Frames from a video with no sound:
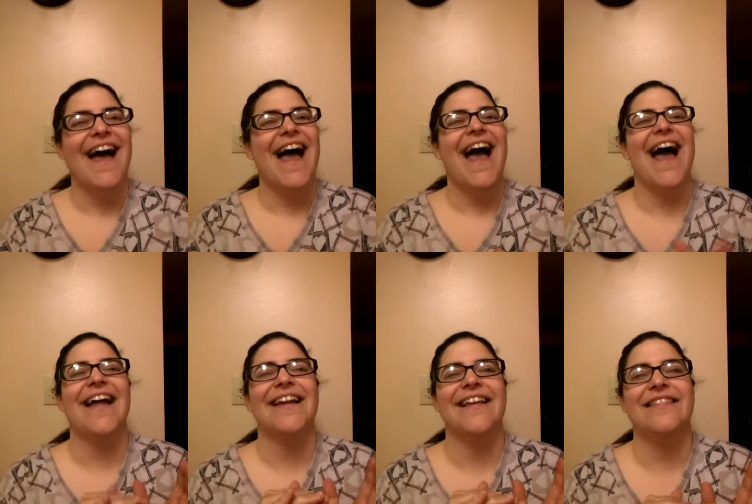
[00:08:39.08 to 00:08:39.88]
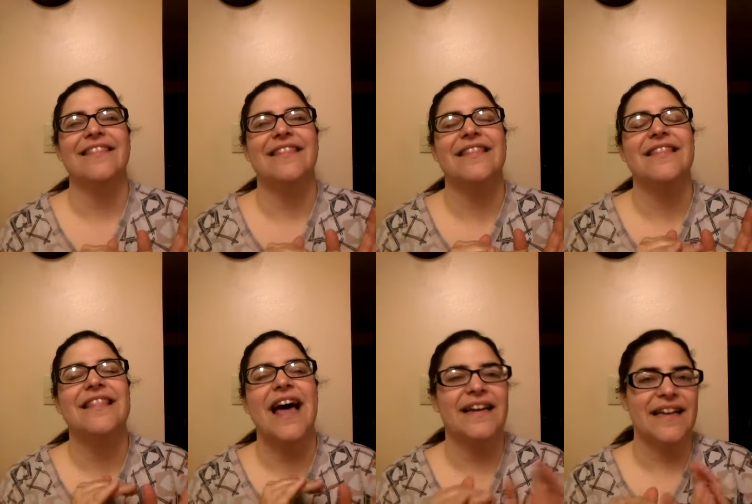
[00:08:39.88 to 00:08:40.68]
and
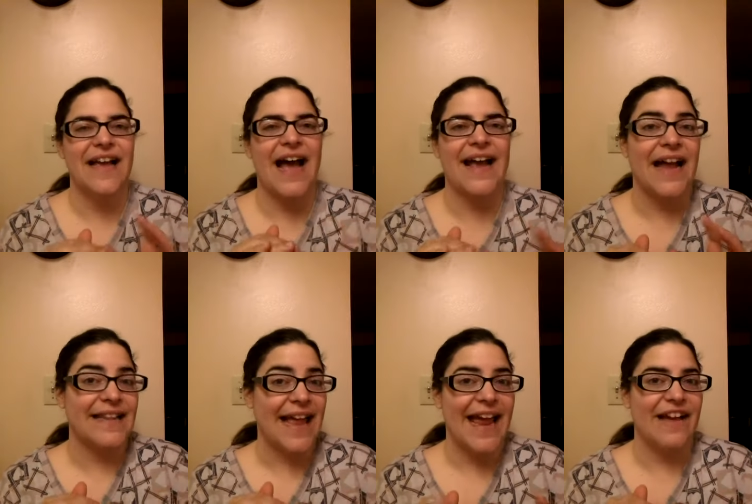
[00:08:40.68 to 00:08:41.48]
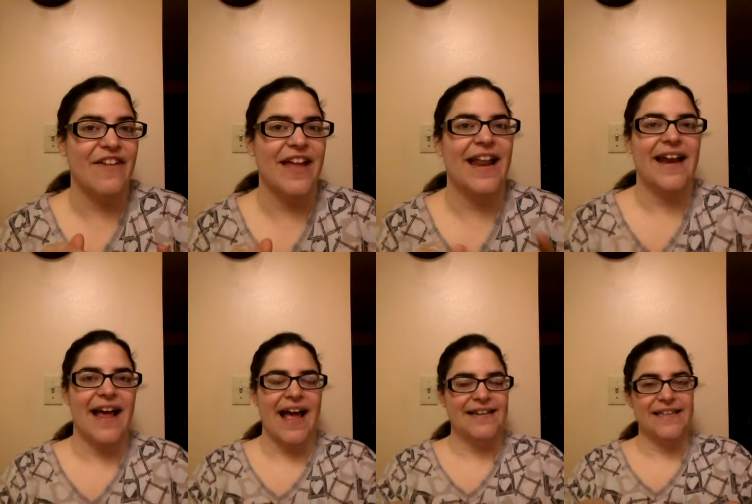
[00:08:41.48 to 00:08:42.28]
then I got the hang of it, and
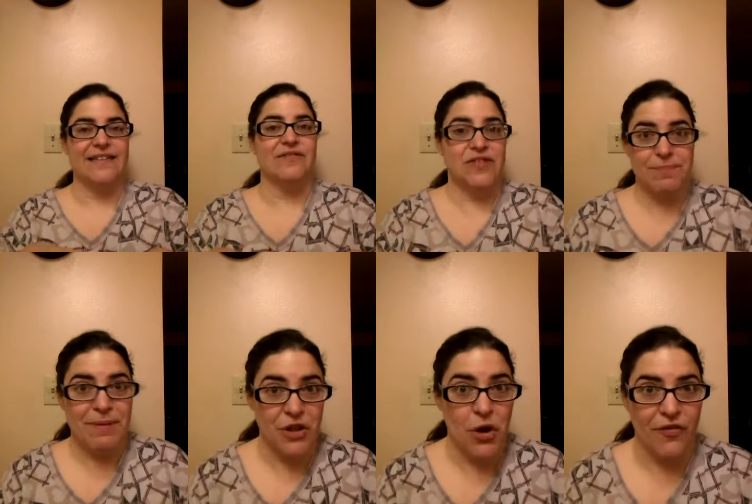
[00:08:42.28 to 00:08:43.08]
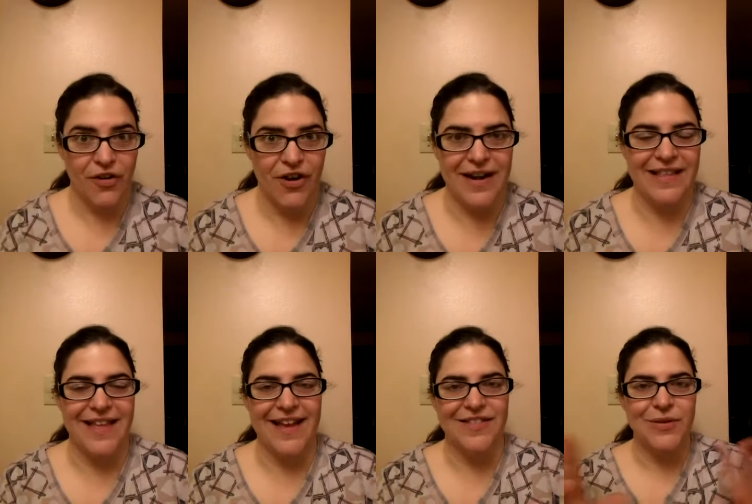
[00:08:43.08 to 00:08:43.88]
I didn't spill over or
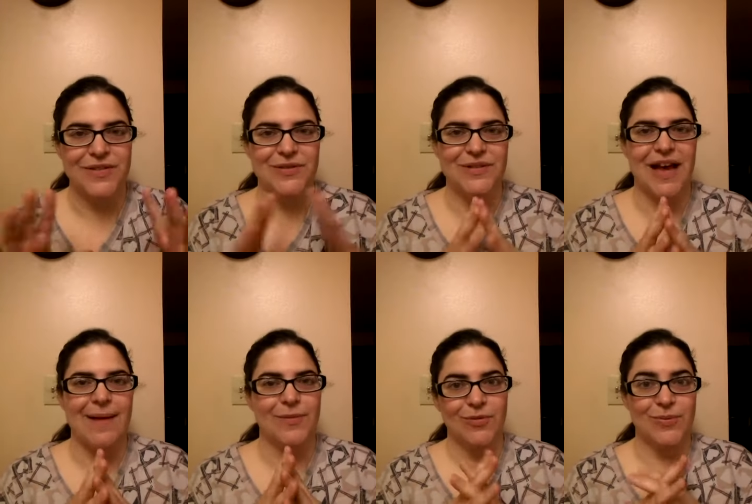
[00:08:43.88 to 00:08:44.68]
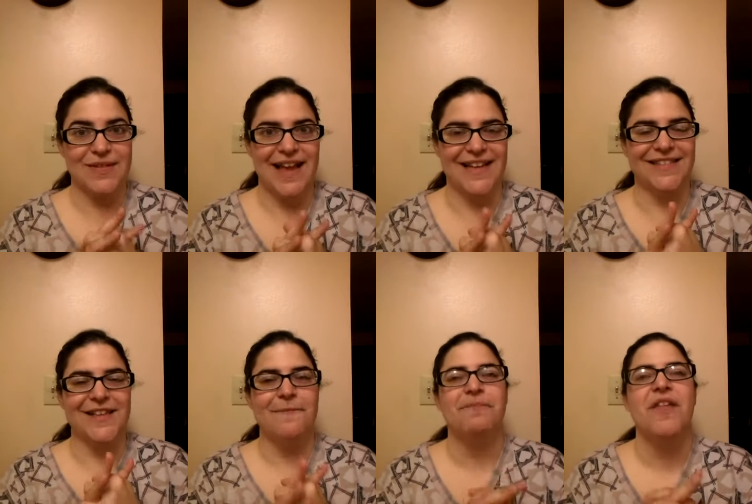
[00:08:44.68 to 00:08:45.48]
anything those 2 times, which was
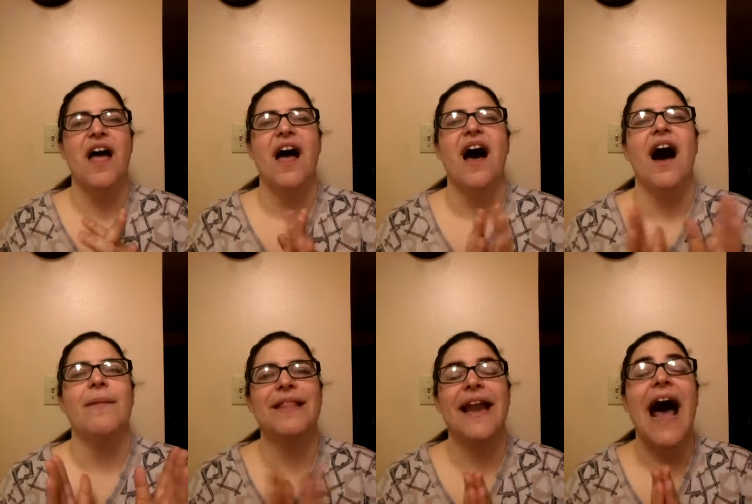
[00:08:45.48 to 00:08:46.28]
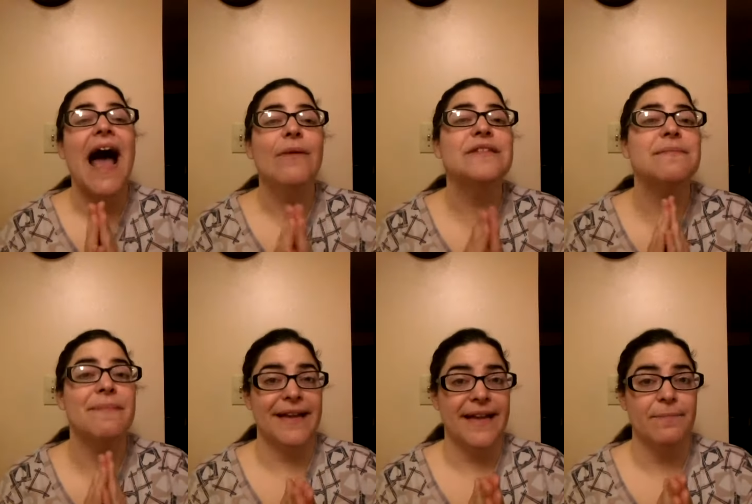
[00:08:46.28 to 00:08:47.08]
nice. And then I was
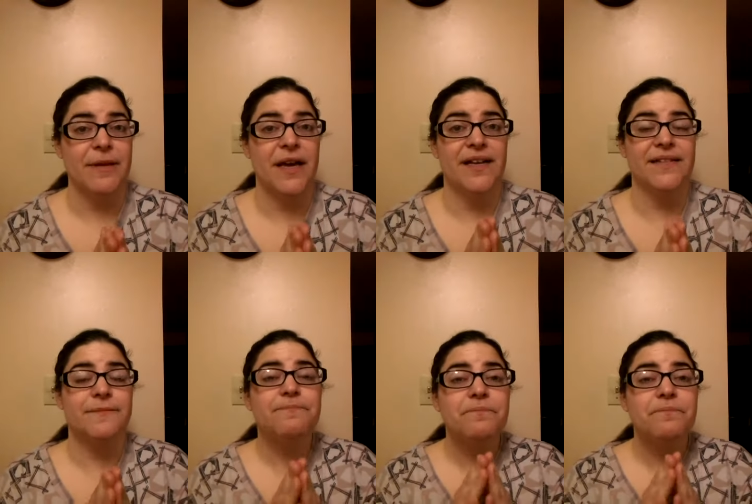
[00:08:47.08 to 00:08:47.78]
admitted, because